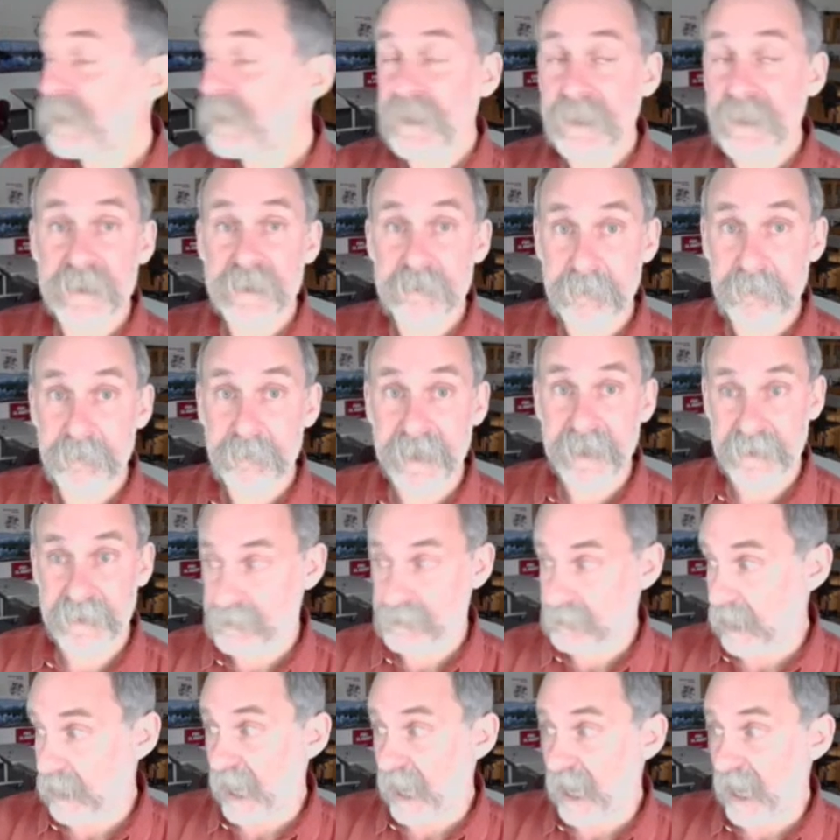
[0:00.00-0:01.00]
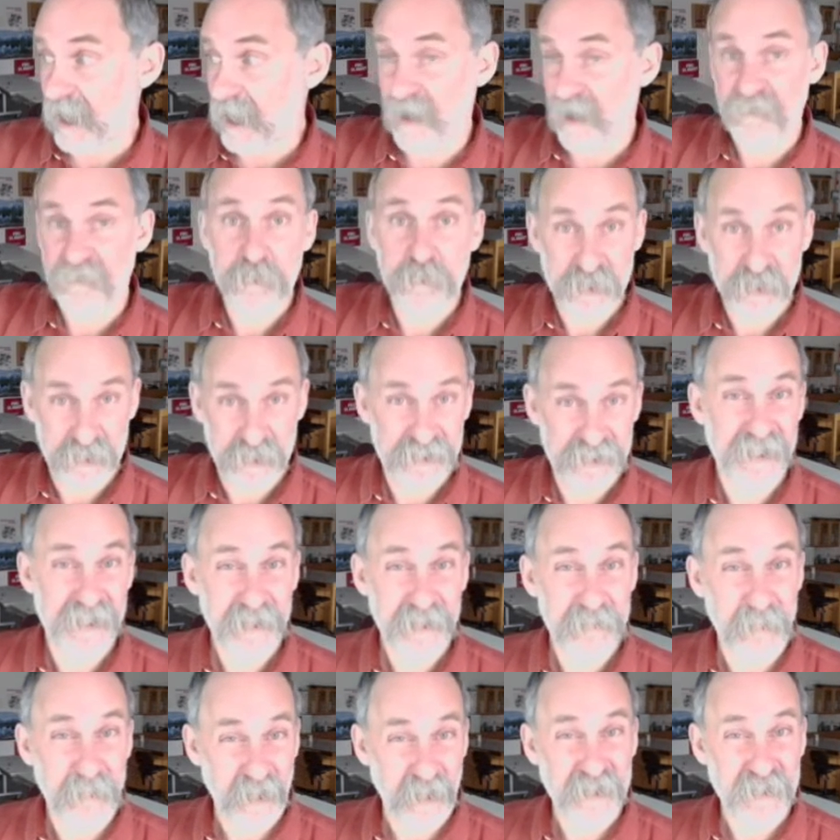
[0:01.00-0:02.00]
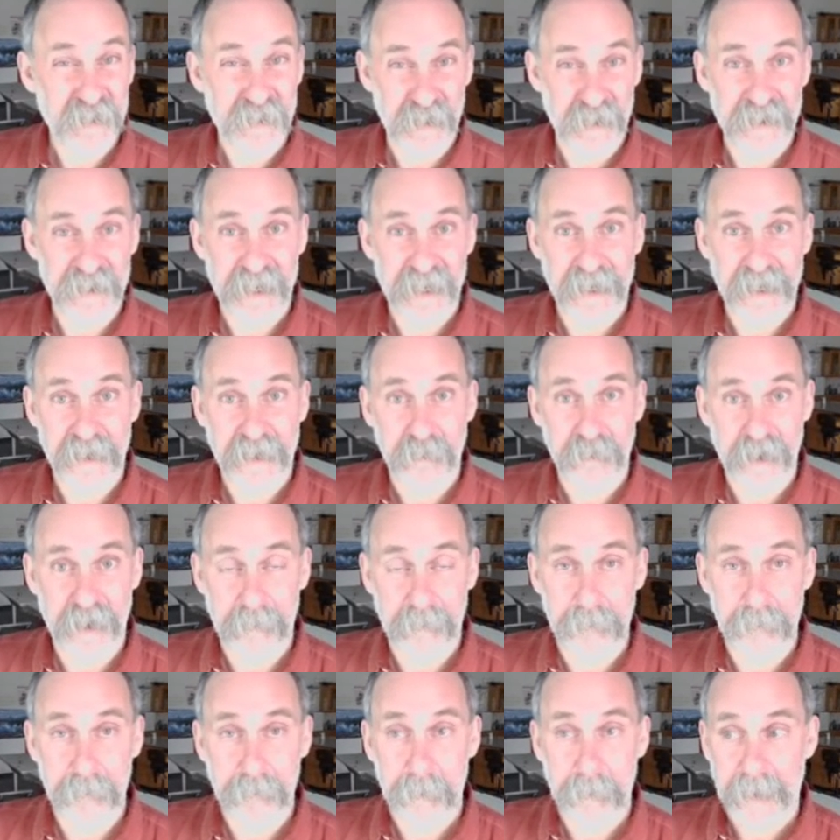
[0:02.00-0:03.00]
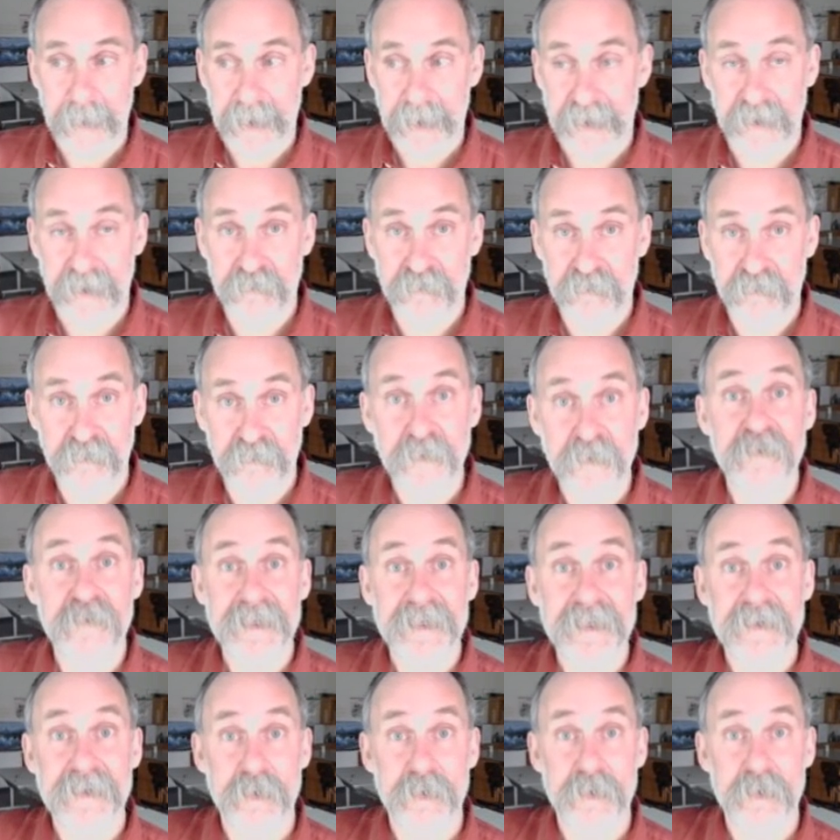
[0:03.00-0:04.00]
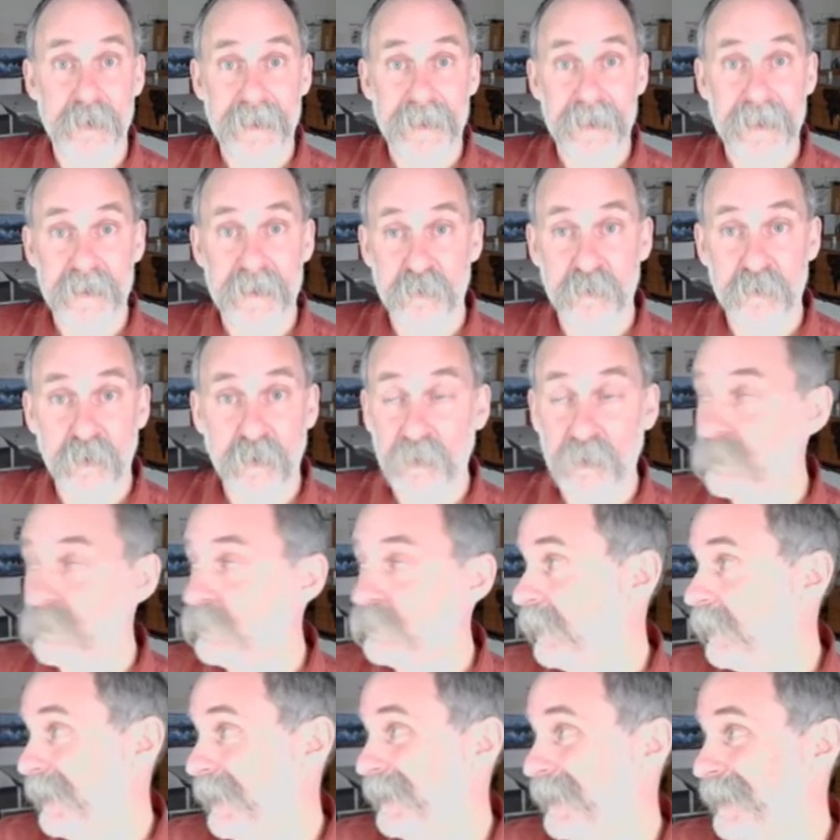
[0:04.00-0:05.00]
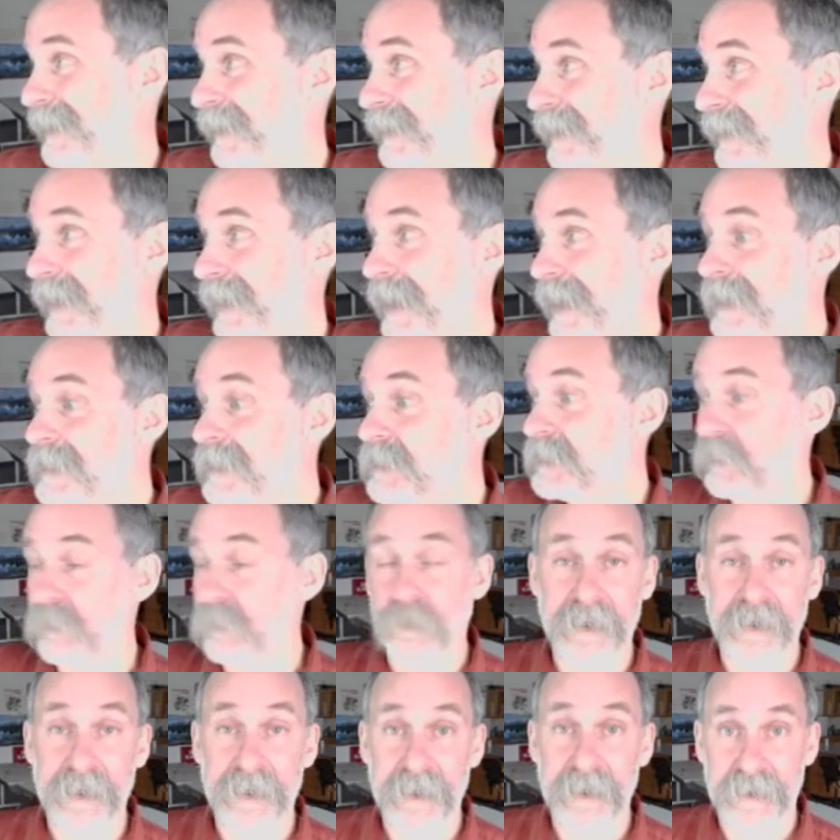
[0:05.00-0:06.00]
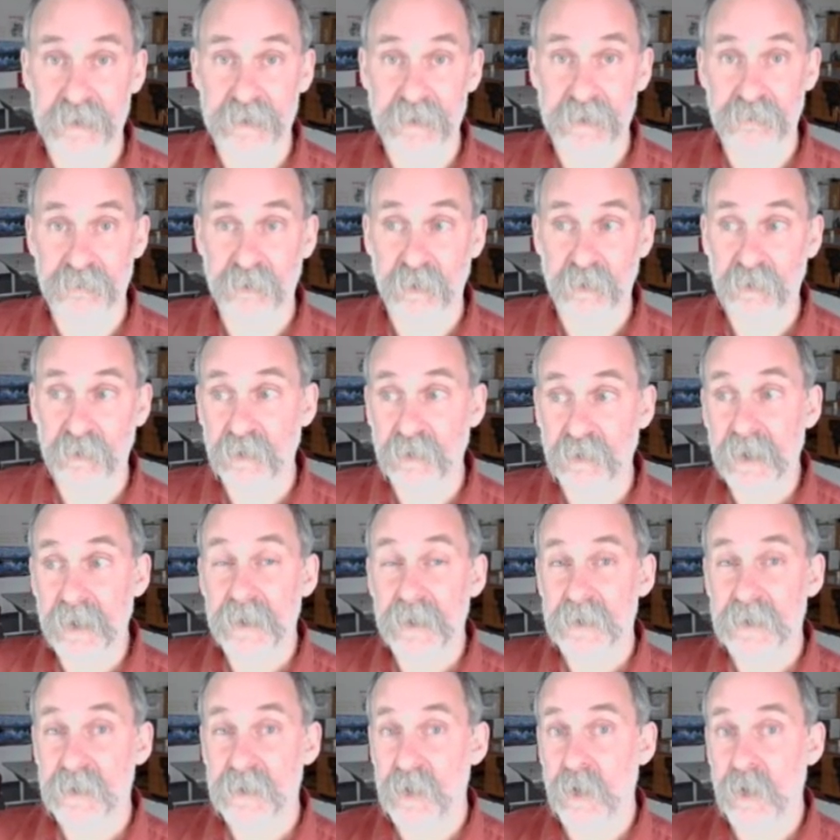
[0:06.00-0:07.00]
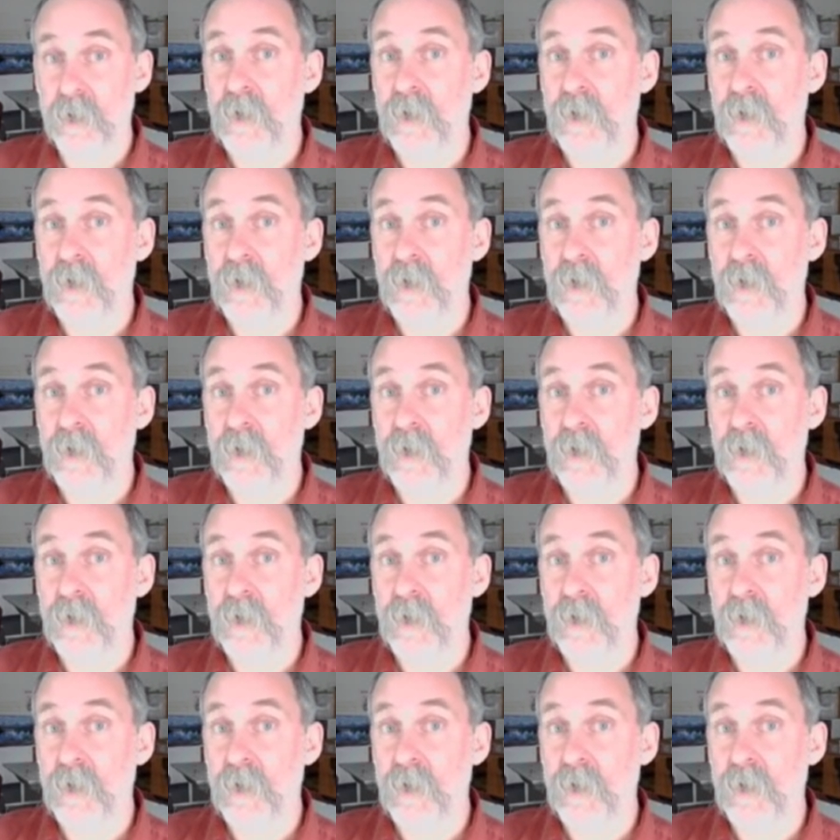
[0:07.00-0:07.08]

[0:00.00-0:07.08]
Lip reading: what this means, I've put tick marks on the diagram at 15-degree intervals and at 8-degree intervals.